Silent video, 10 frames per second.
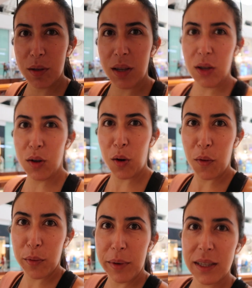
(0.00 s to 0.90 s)
was like you know
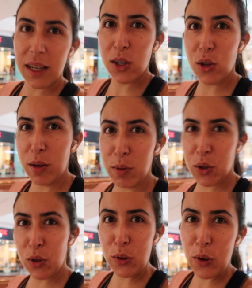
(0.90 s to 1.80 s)
from the station I'm just
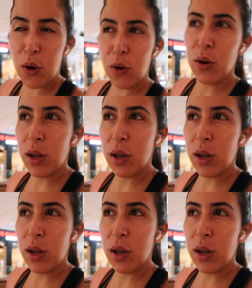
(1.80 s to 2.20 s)
gonna walk